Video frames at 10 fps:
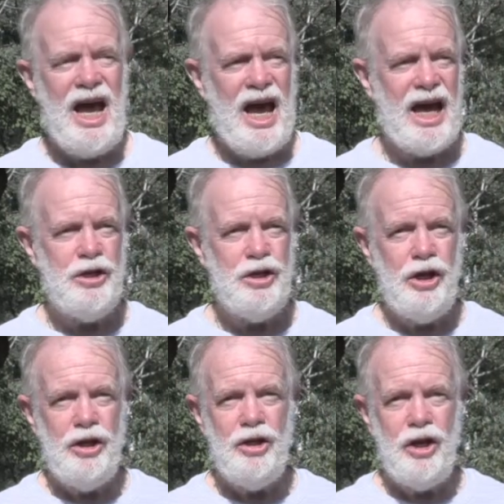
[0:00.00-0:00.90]
had
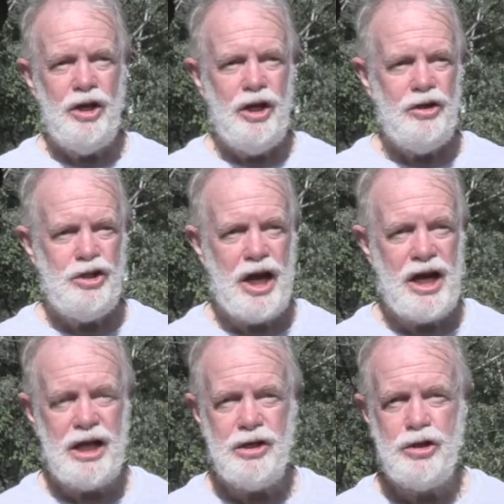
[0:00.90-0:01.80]

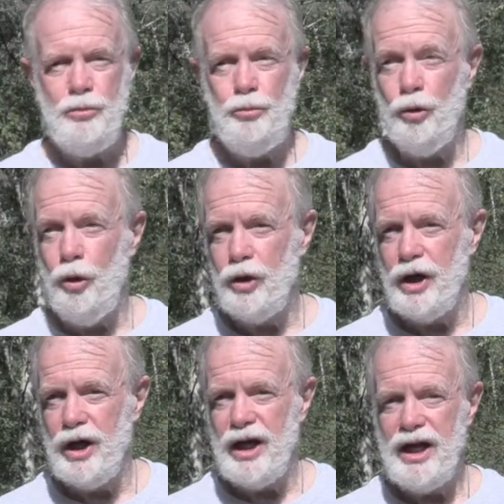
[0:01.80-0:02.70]
changed
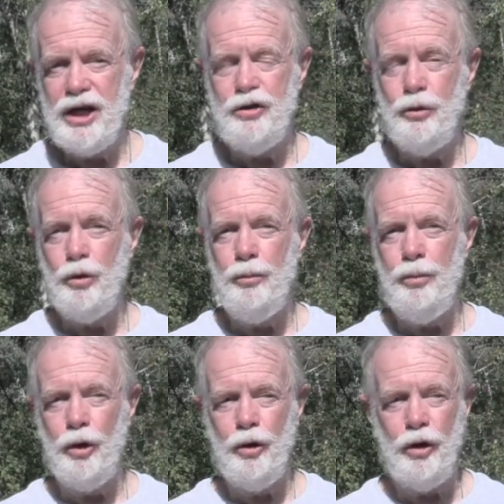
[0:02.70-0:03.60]
Olga into a
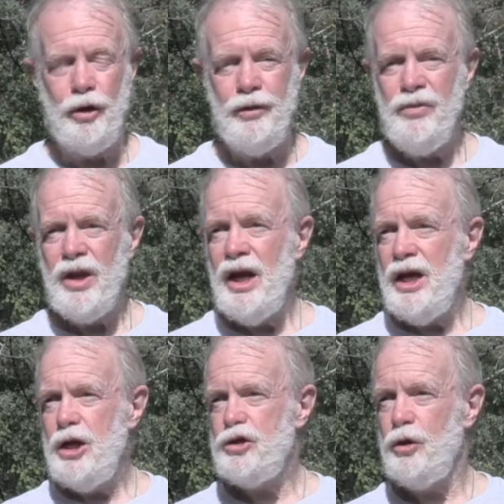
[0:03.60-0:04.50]
bird.
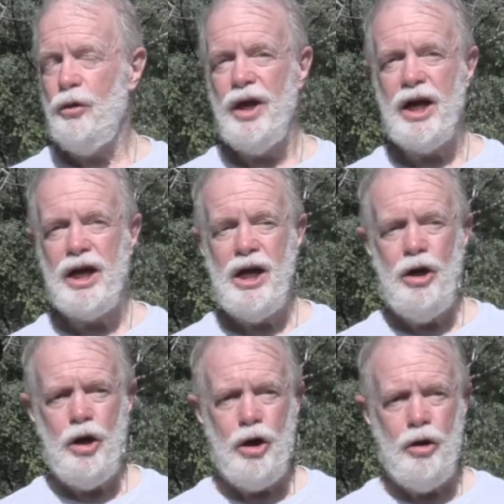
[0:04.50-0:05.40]
So they
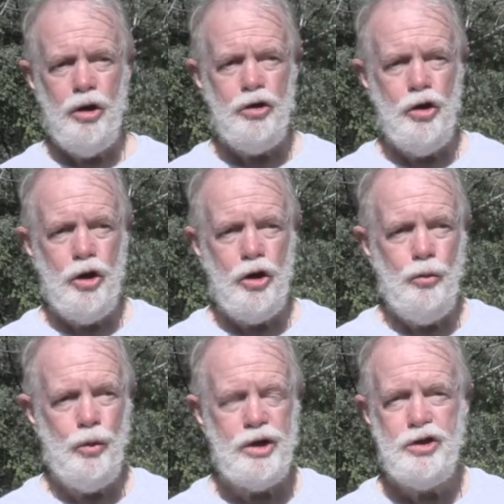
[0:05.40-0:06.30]

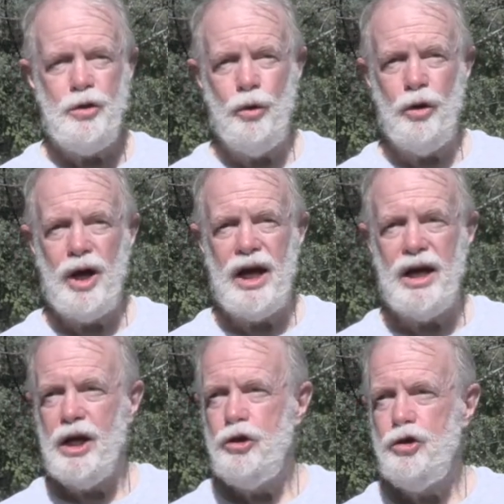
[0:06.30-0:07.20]
went to her
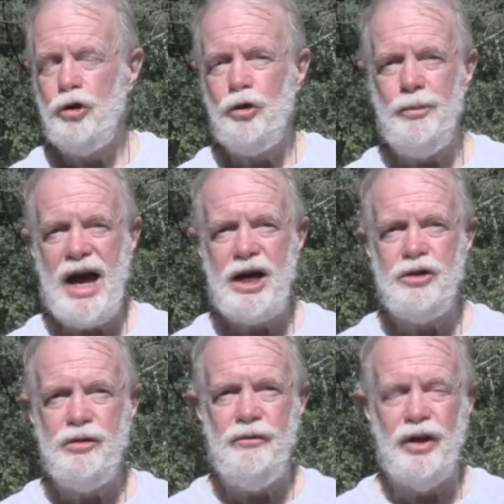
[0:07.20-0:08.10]
and took her back
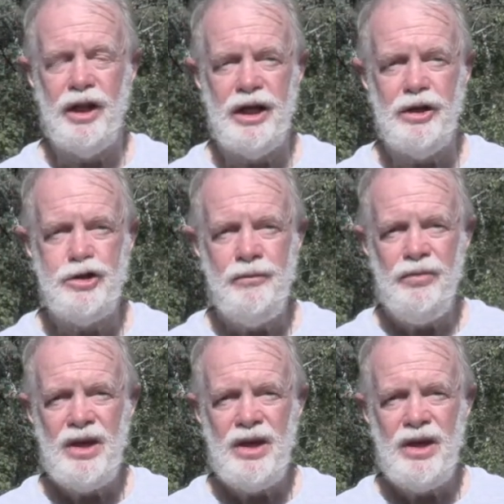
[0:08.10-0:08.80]
to the village,